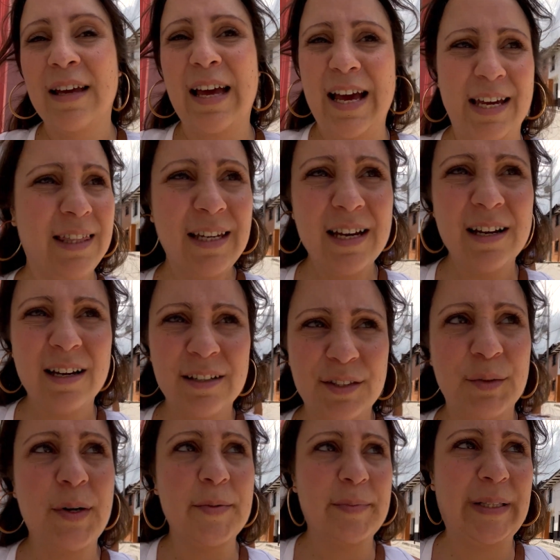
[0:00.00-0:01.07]
I think I got
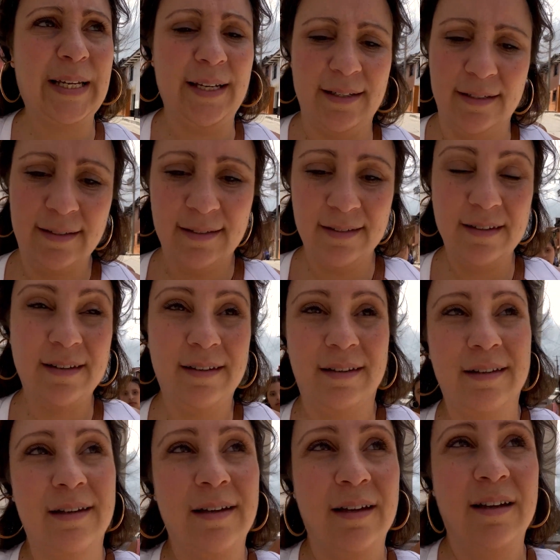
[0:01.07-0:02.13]
the wrong place.
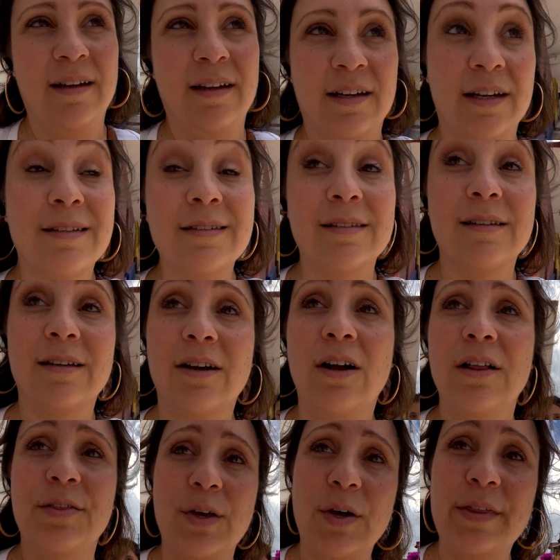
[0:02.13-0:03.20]
Because
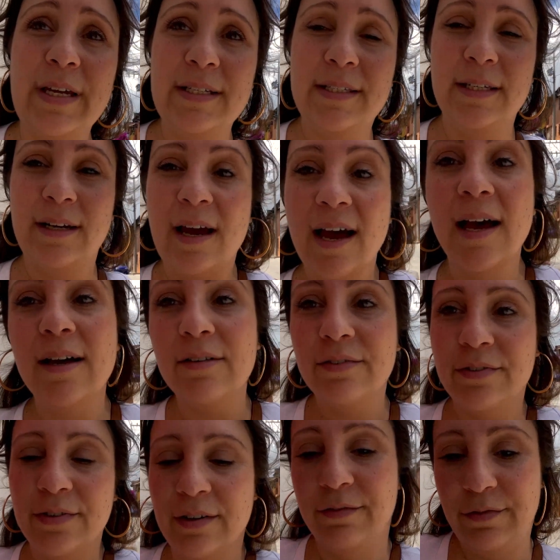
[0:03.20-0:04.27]
although they did have
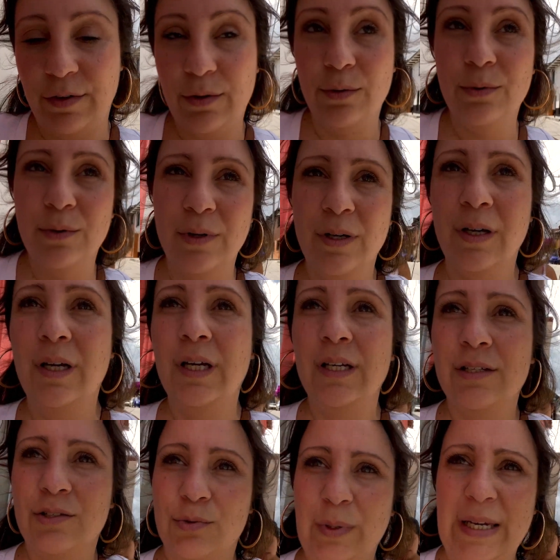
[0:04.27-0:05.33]
a few
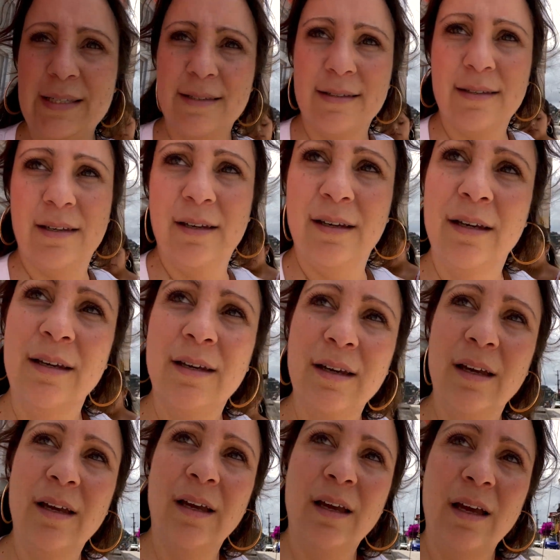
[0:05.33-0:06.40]
sweets,
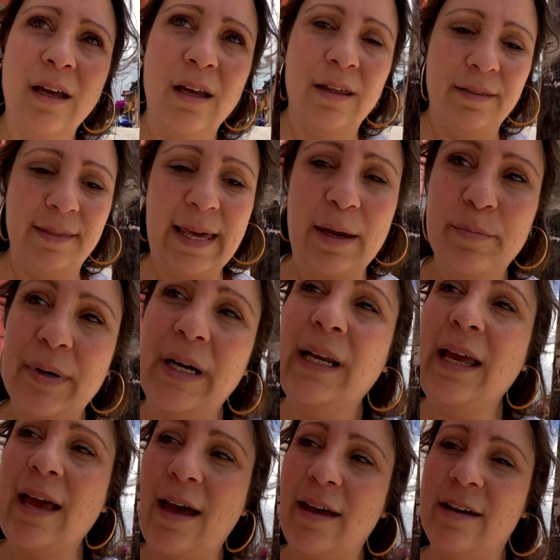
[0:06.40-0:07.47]
they
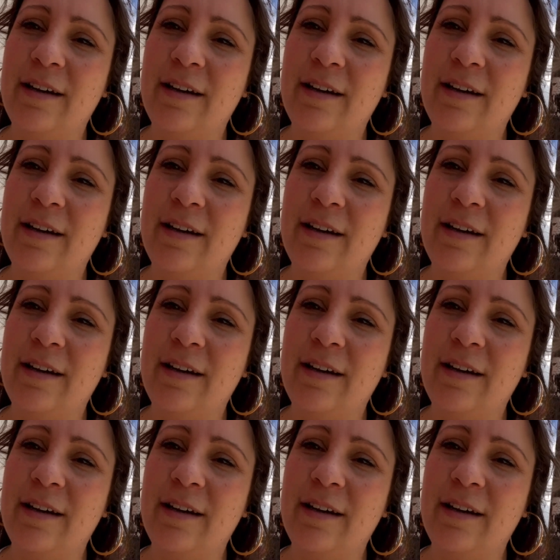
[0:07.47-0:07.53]
barely had